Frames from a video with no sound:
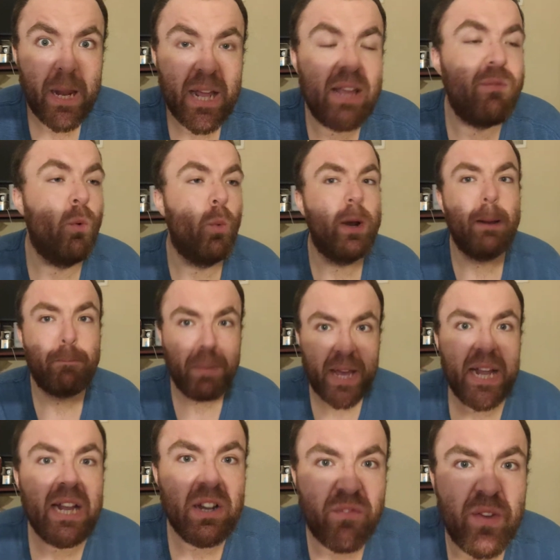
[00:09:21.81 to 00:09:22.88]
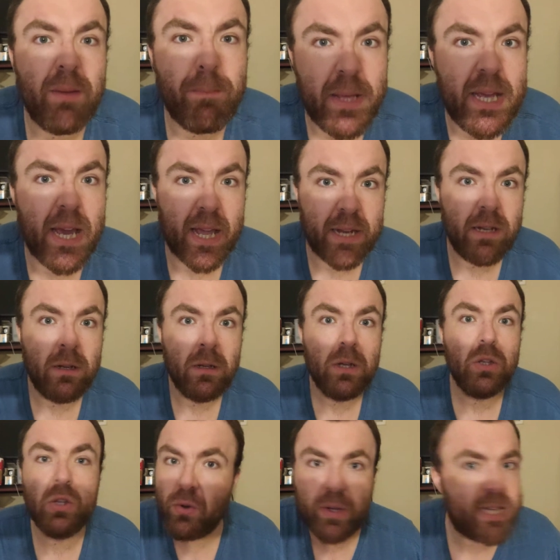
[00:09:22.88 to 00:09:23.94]
Even with a paid VPN,
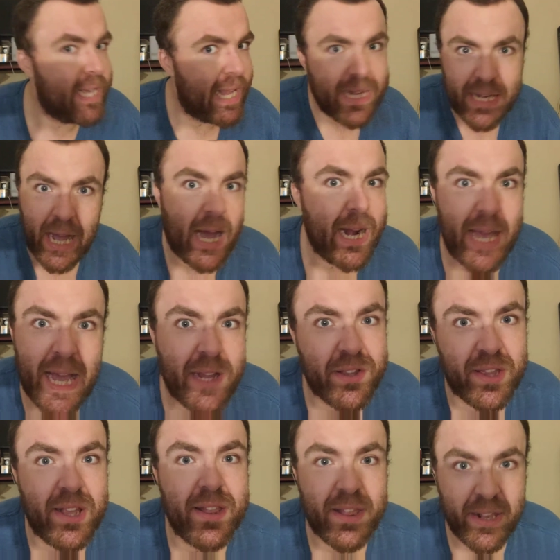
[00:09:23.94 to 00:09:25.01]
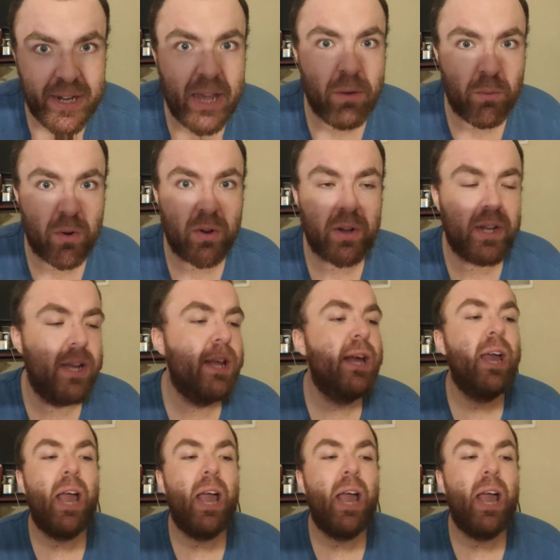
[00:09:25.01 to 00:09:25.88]
you cannot access the network.